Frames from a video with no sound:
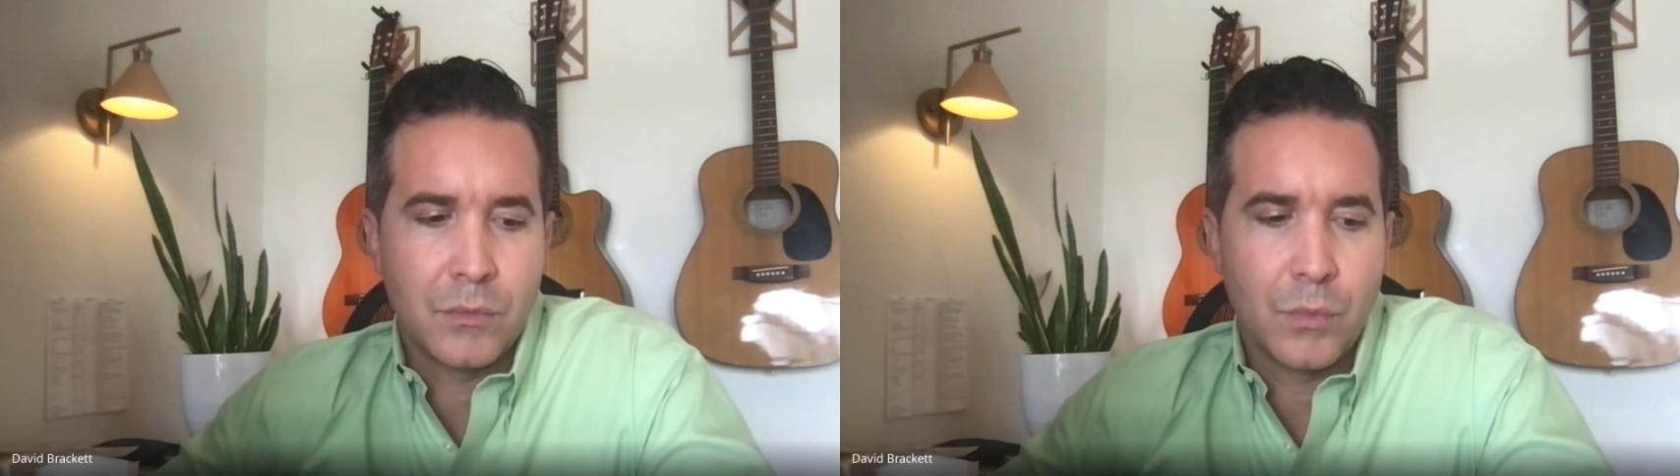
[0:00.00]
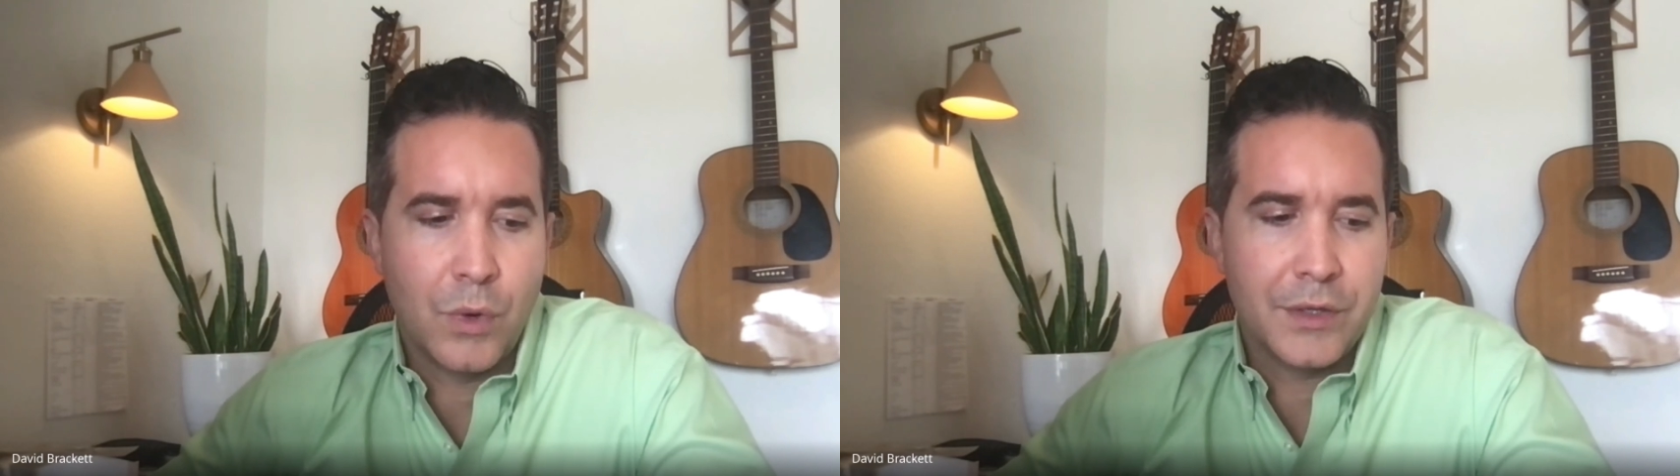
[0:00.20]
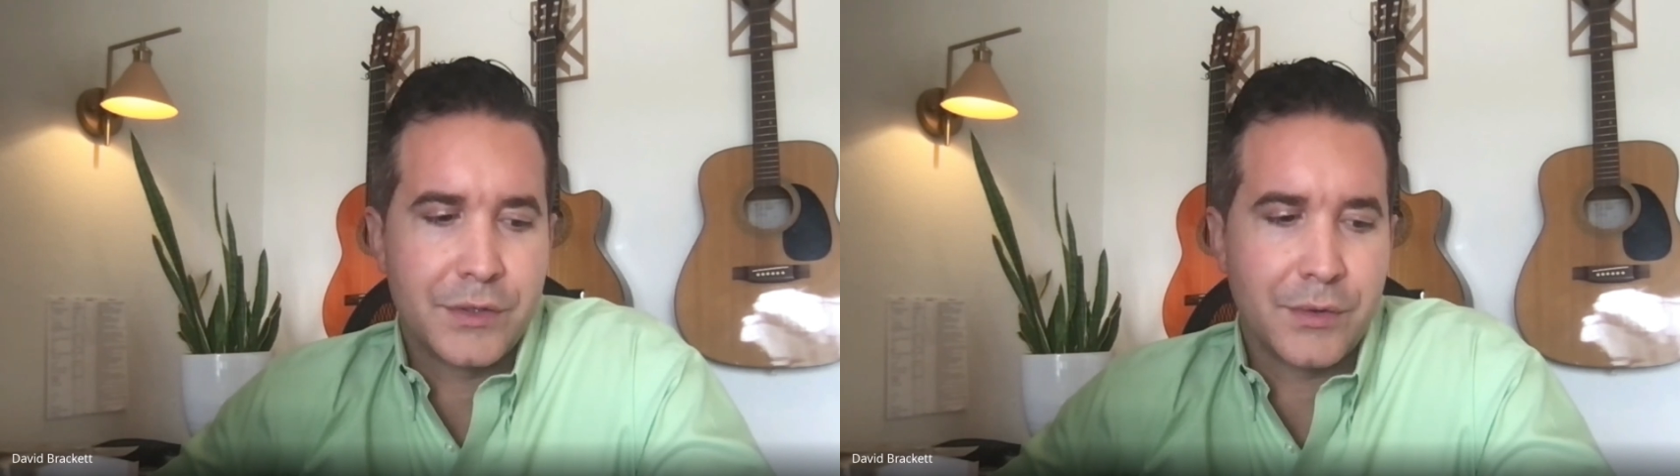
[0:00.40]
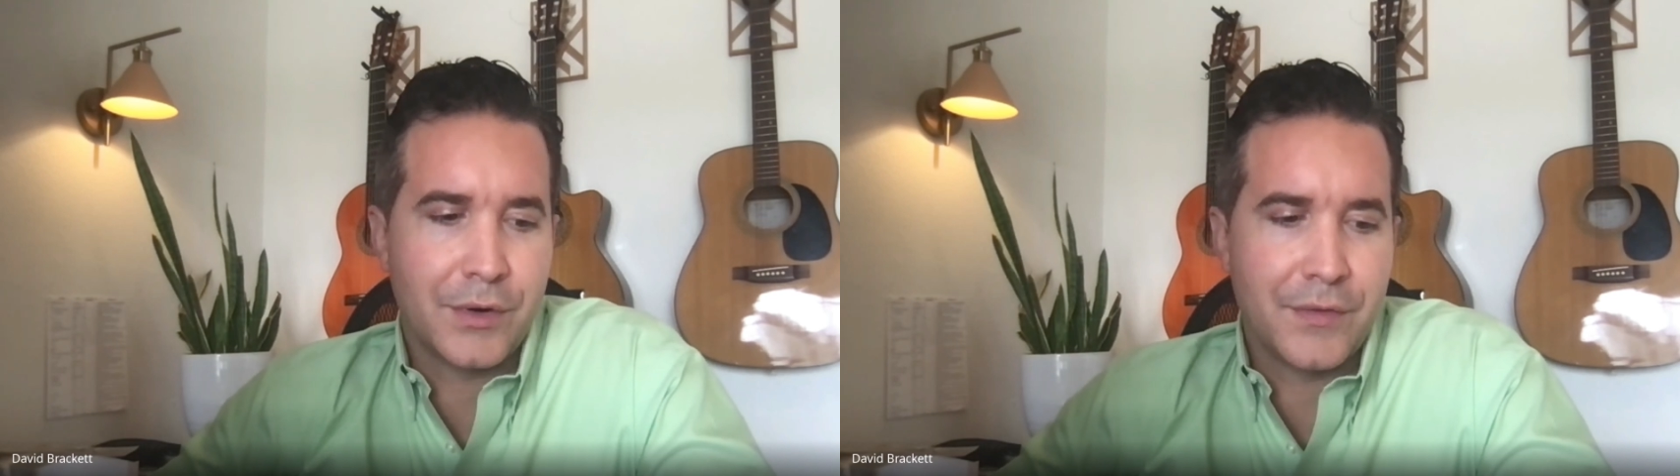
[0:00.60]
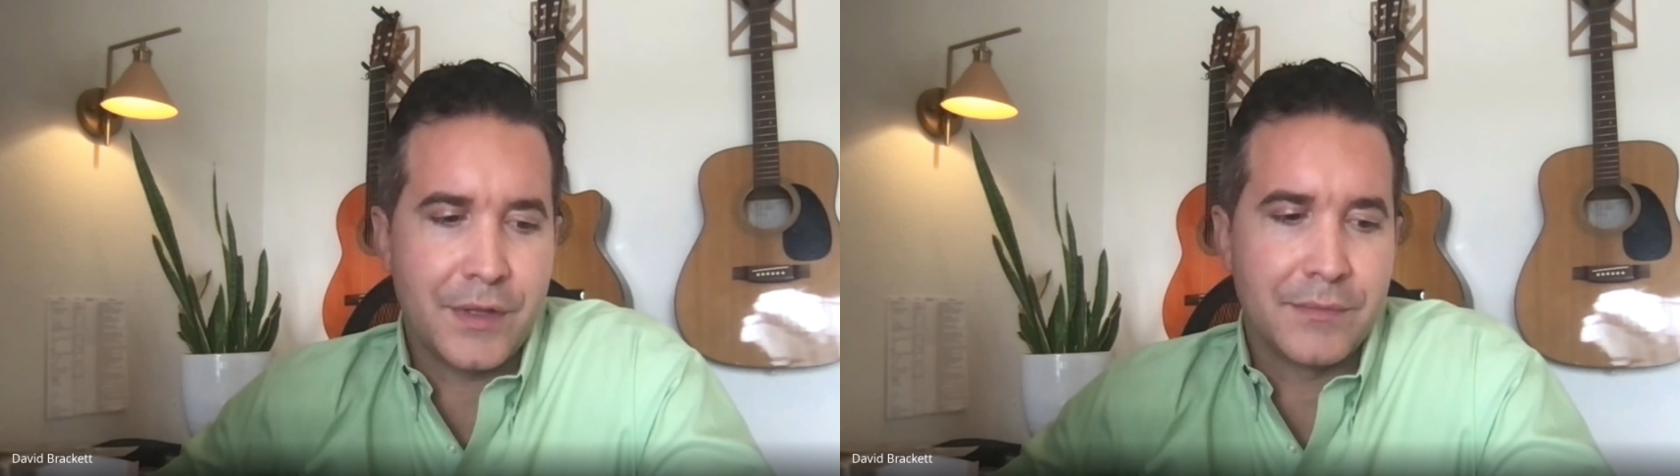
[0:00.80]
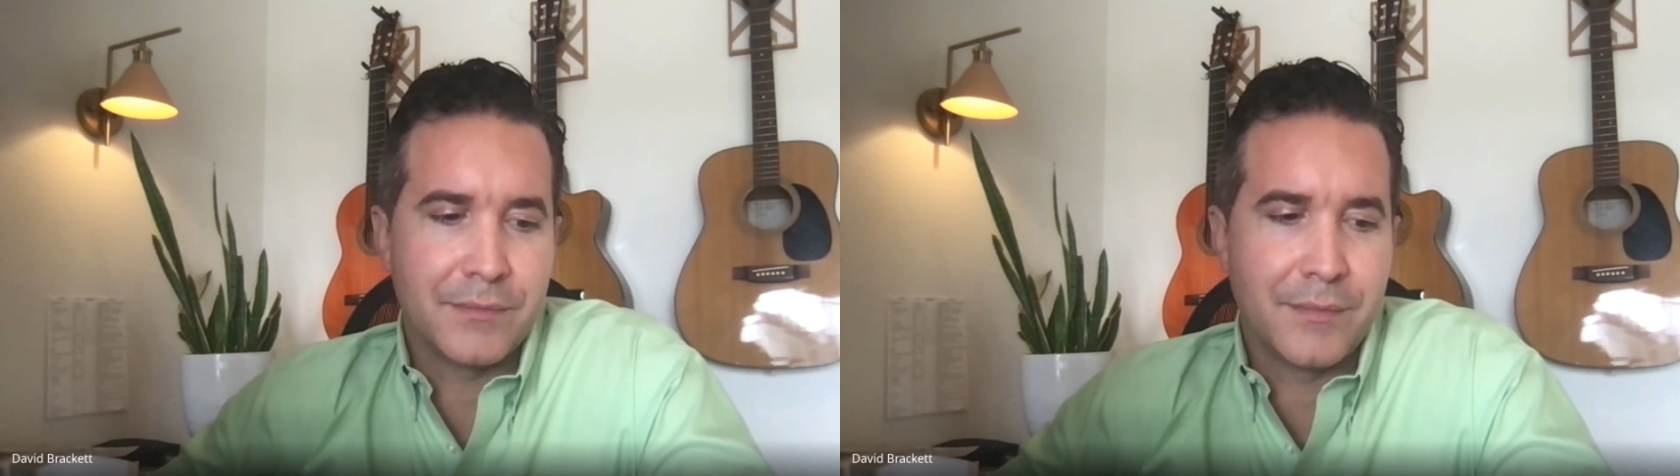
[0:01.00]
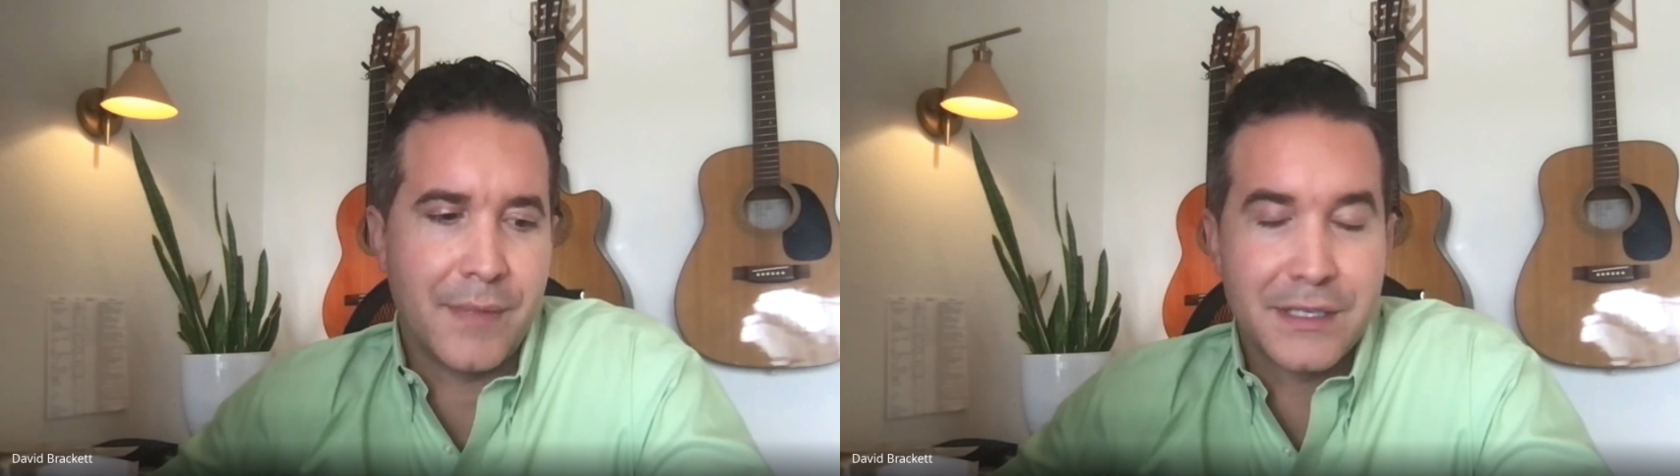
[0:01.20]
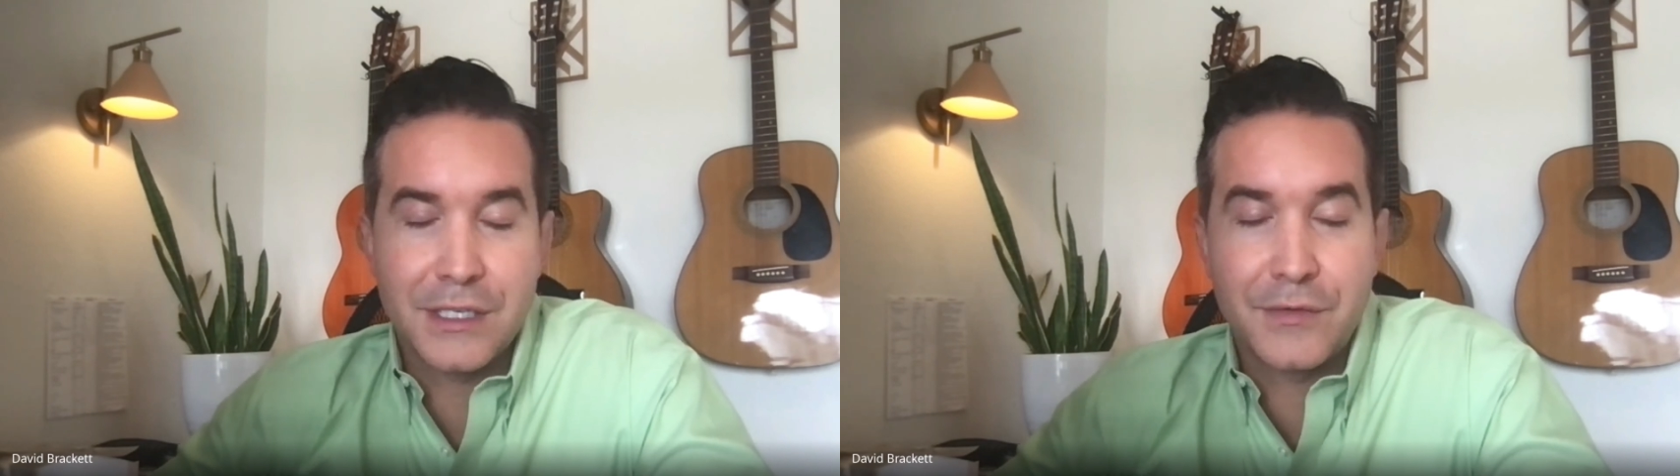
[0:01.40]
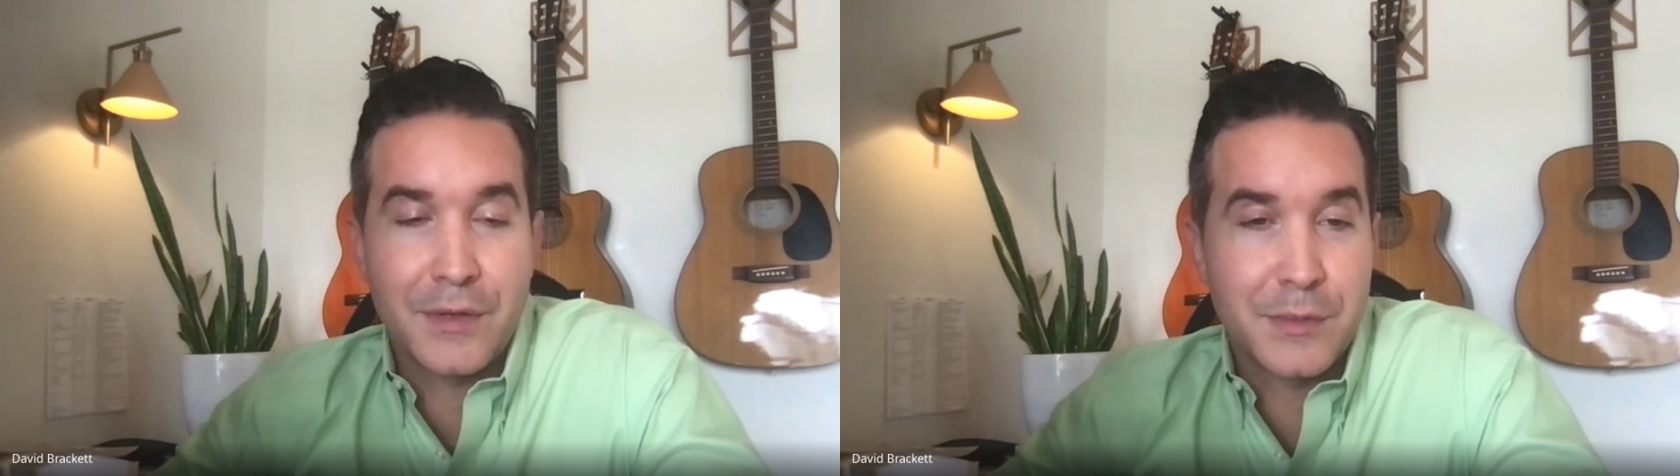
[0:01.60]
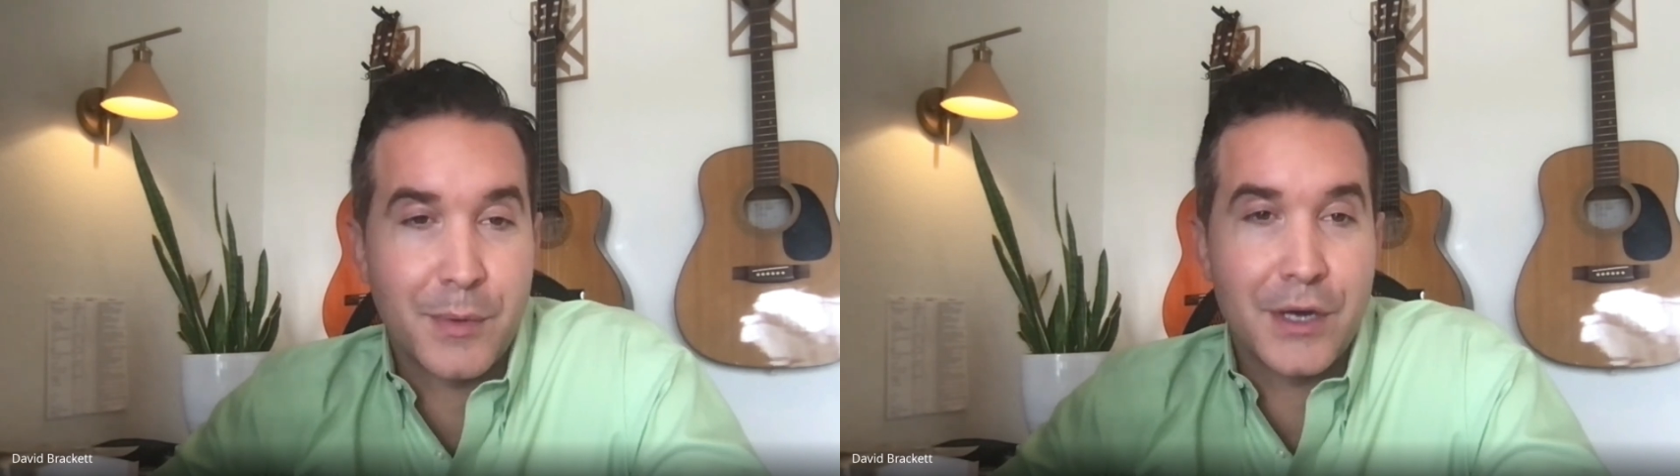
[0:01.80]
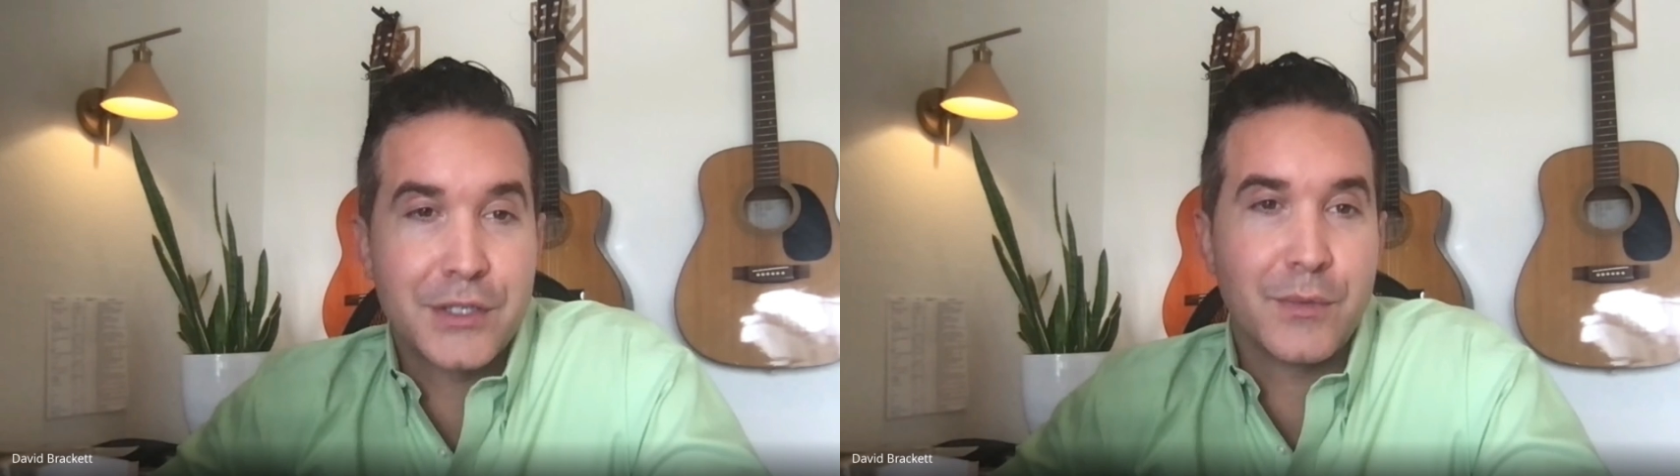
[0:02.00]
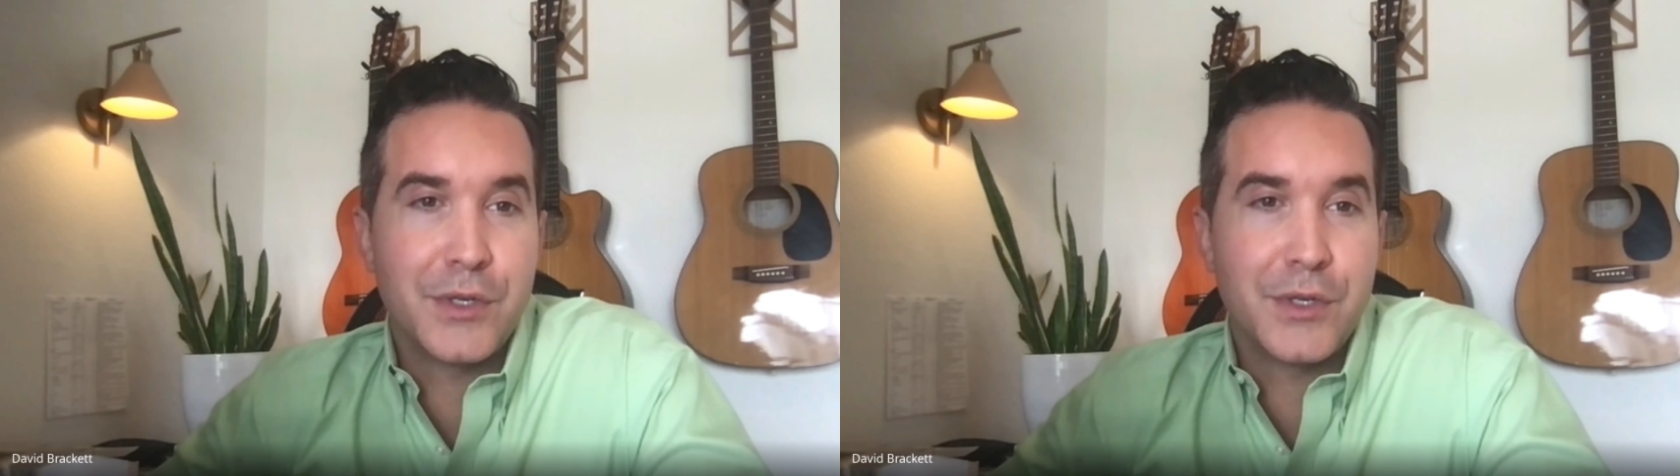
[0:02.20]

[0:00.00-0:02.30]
What sort of message of inspiration